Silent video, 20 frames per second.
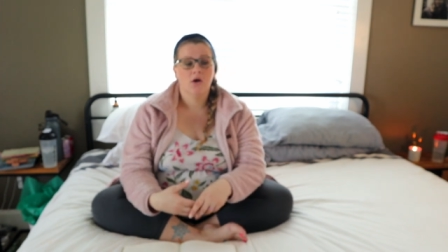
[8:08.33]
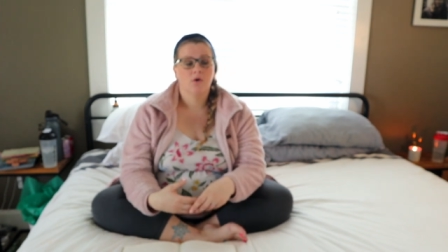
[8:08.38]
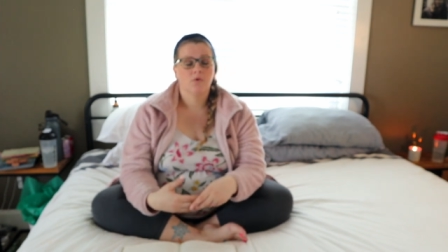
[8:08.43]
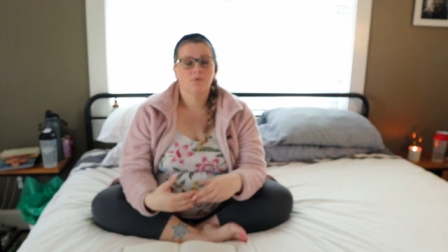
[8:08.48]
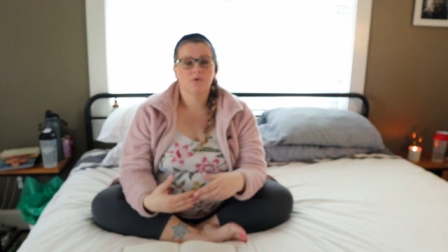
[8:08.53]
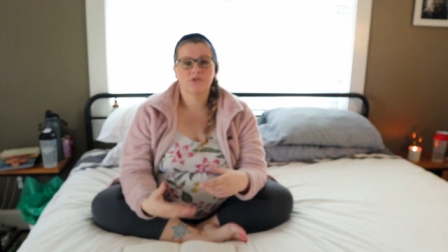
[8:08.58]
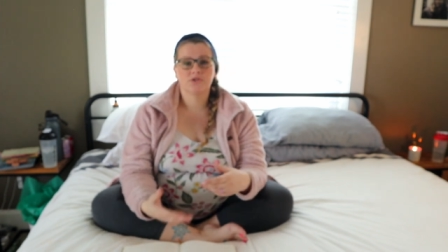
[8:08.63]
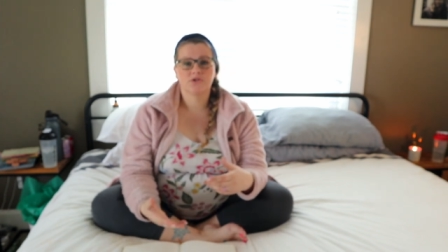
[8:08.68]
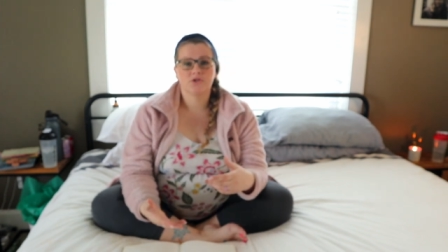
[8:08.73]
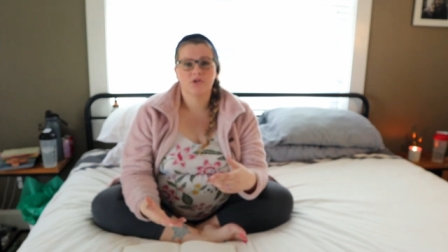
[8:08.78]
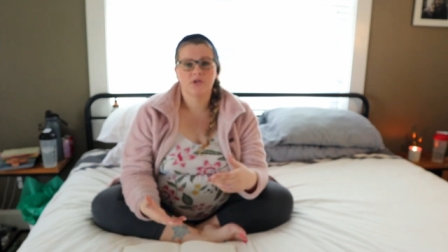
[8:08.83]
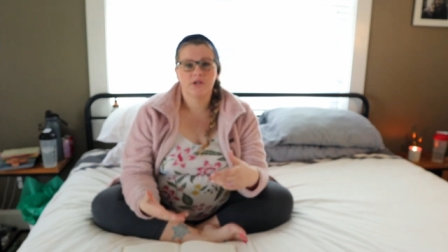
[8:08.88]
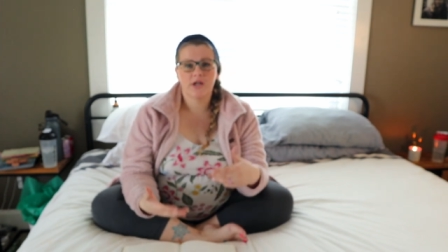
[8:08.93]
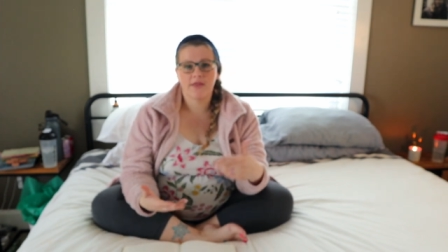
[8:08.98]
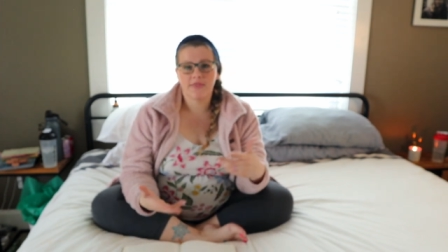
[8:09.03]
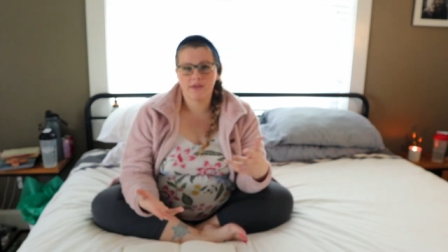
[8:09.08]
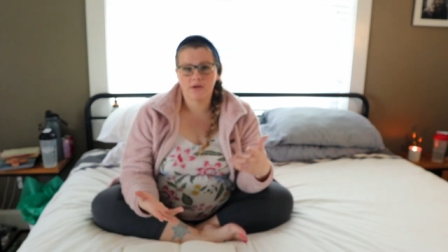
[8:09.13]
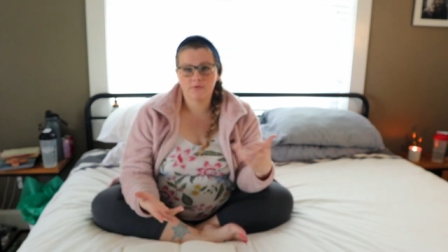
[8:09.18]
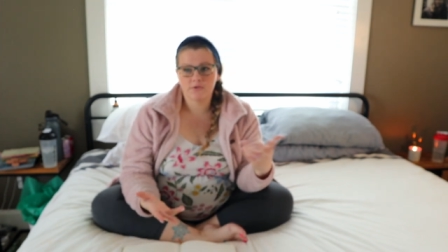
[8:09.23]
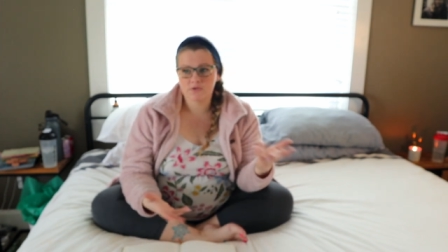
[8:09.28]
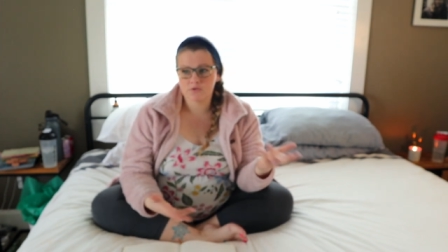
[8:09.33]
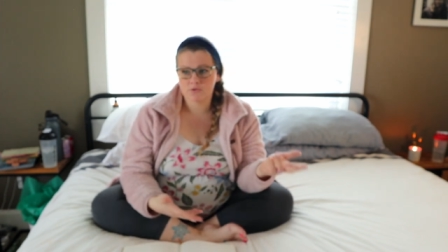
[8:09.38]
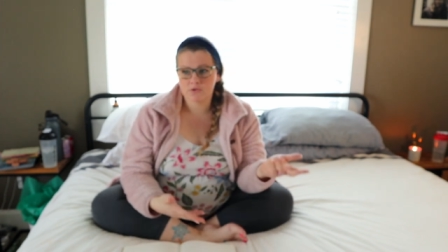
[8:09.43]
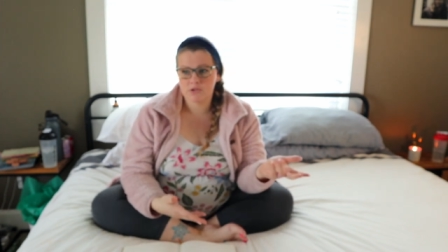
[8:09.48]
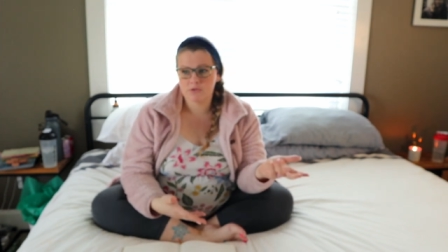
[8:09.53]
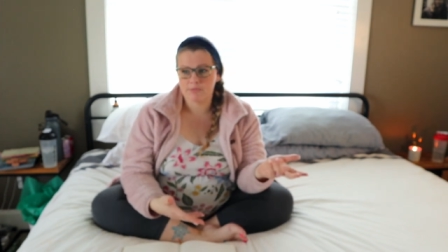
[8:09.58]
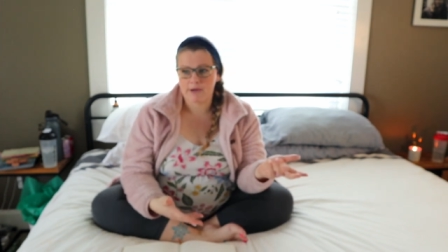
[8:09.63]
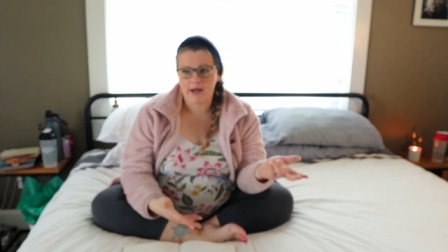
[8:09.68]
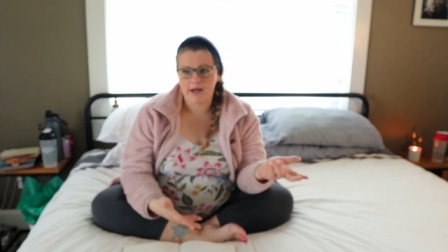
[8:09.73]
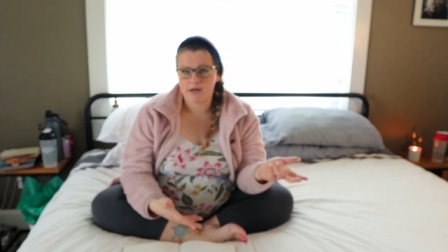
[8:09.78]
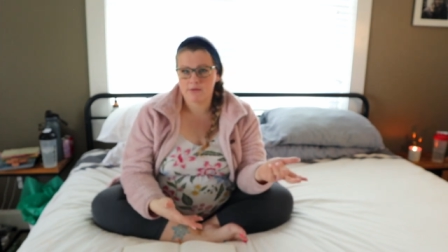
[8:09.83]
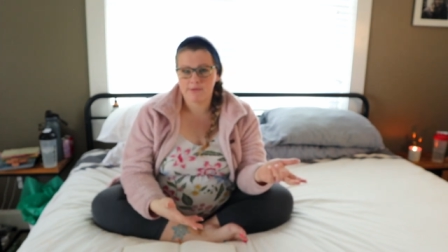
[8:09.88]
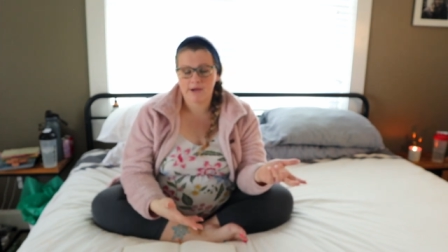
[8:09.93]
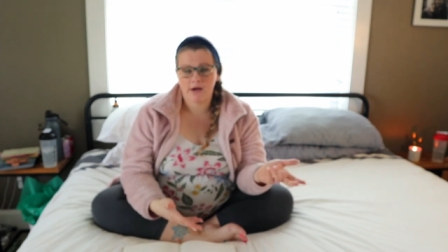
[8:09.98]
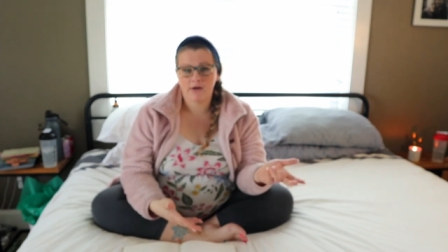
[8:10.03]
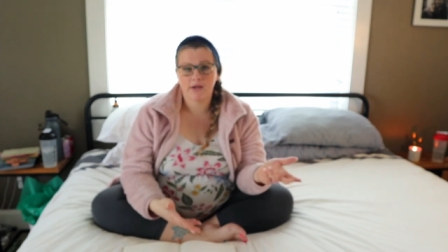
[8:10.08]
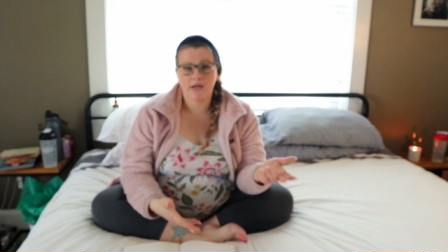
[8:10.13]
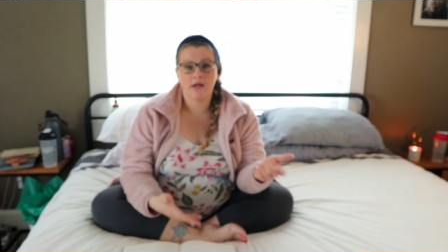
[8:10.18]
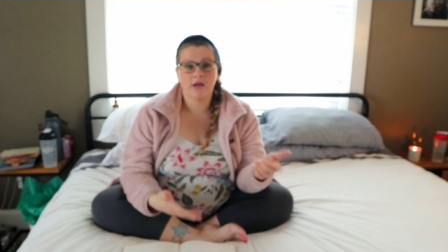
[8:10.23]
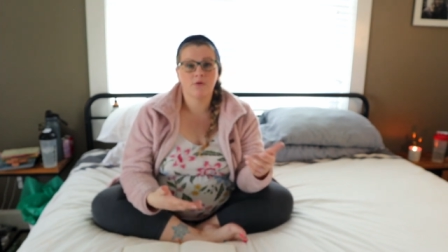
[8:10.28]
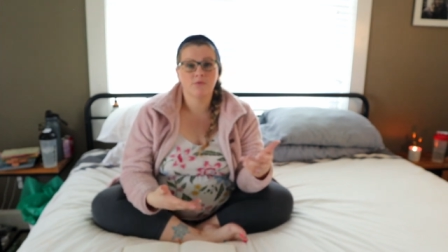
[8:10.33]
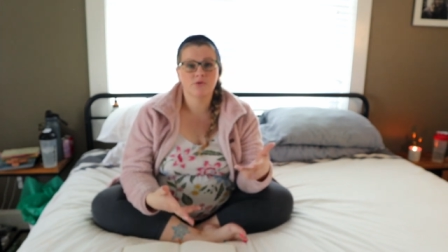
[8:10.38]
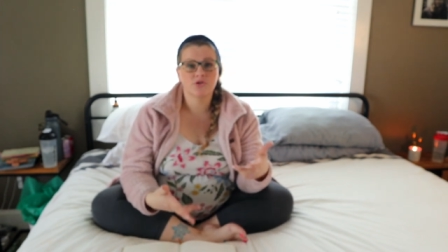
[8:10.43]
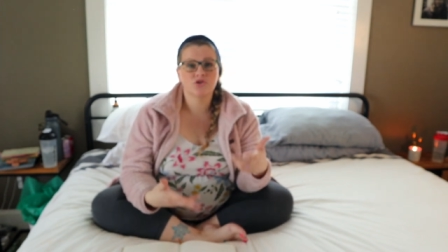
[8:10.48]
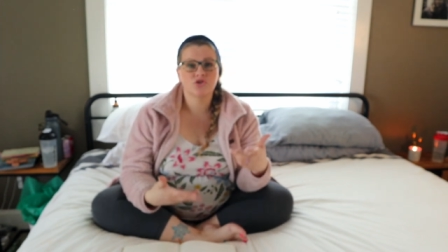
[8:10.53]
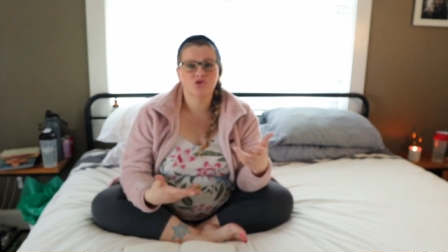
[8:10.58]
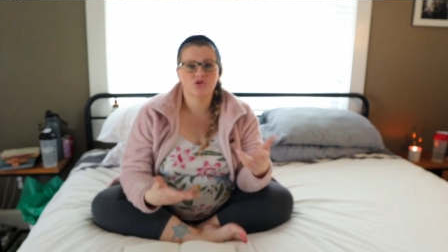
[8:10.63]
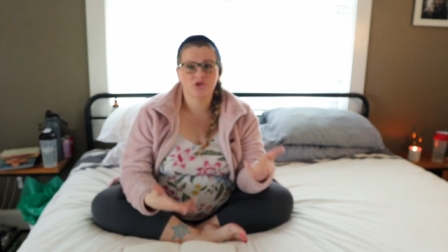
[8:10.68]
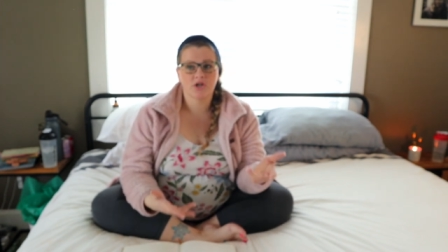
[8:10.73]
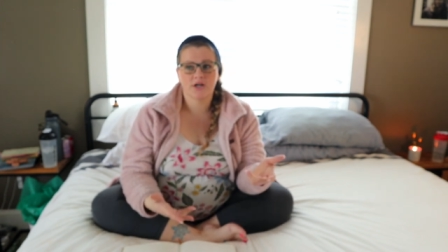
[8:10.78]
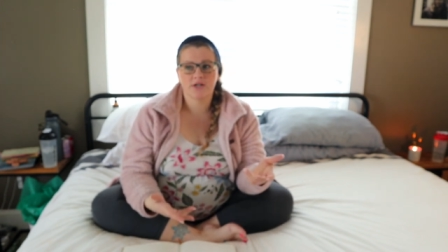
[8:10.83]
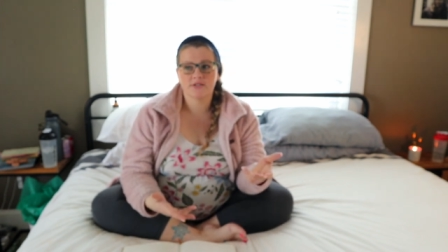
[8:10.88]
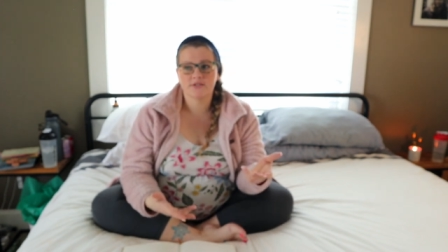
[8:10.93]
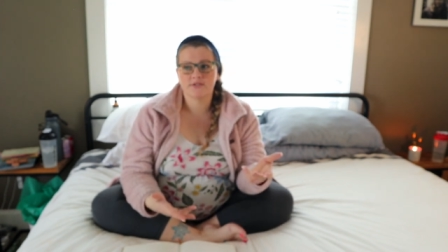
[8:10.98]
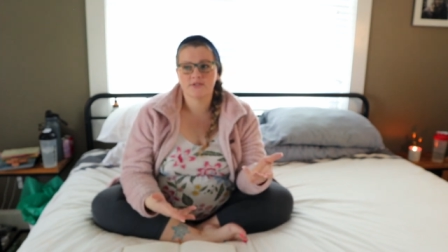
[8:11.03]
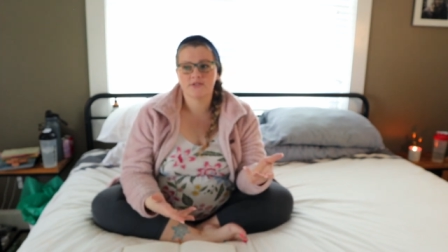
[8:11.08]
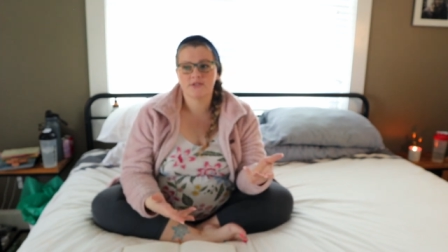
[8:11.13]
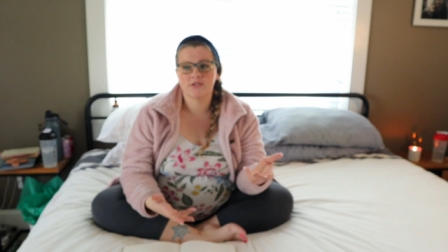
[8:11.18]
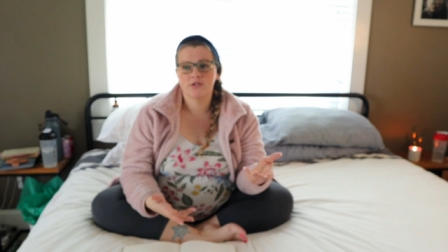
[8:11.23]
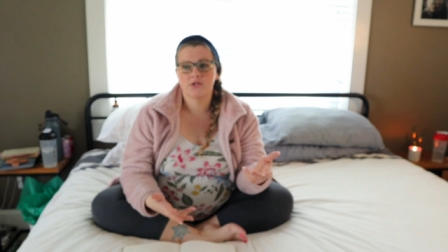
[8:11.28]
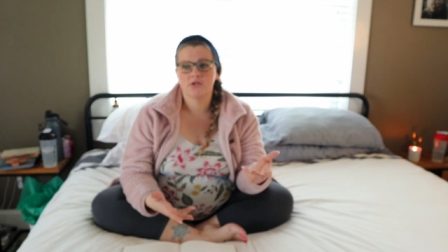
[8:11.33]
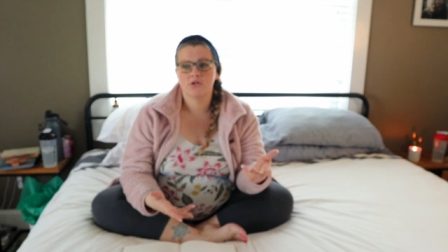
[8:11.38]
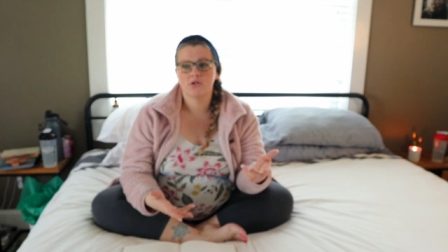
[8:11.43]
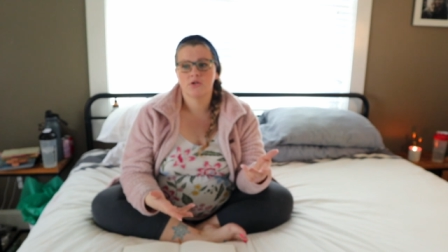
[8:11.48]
which nothing was really bad about it. It was just,